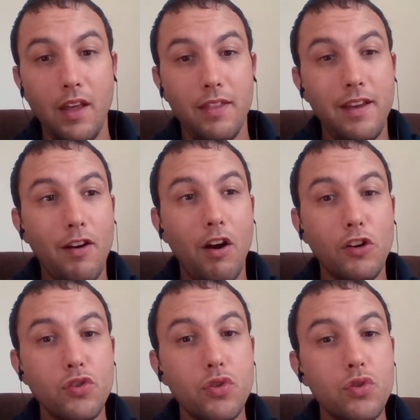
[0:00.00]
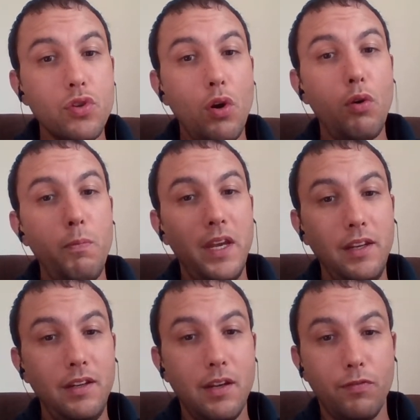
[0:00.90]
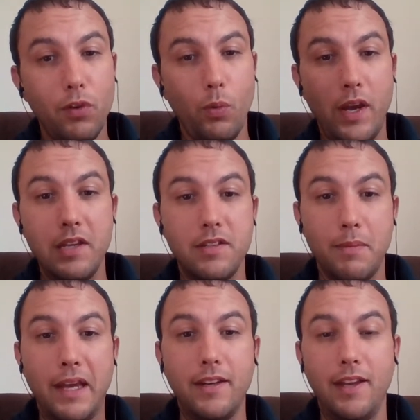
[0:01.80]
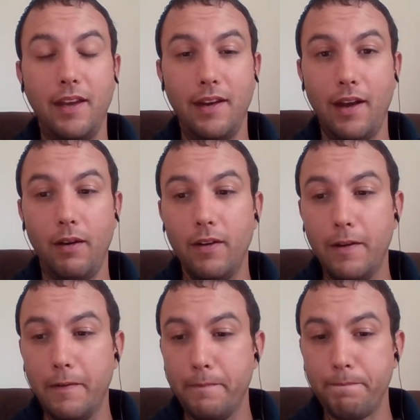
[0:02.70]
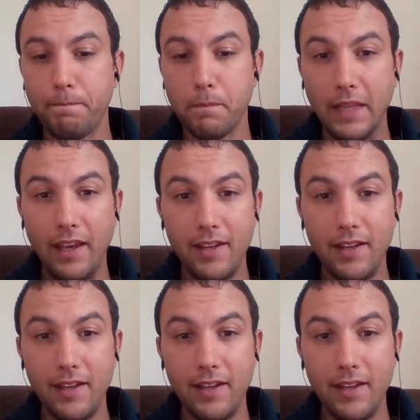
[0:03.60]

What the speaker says: There are so many different ways to meditate now.